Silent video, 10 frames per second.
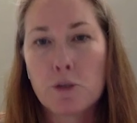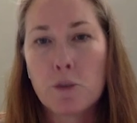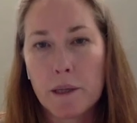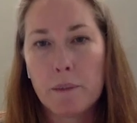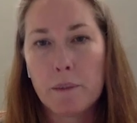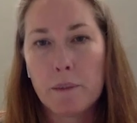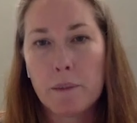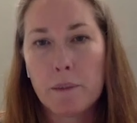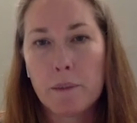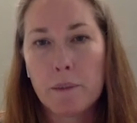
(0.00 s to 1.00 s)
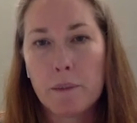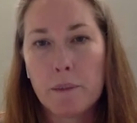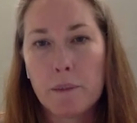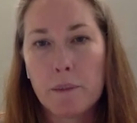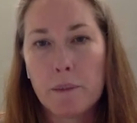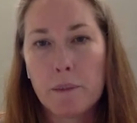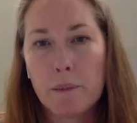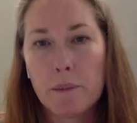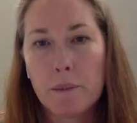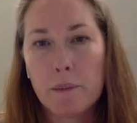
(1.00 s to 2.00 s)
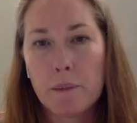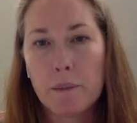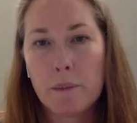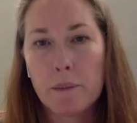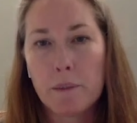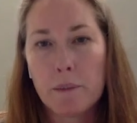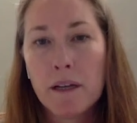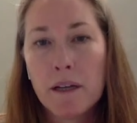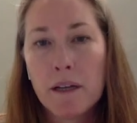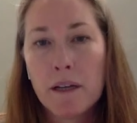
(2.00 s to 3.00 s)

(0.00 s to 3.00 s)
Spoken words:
20 minutes of free time,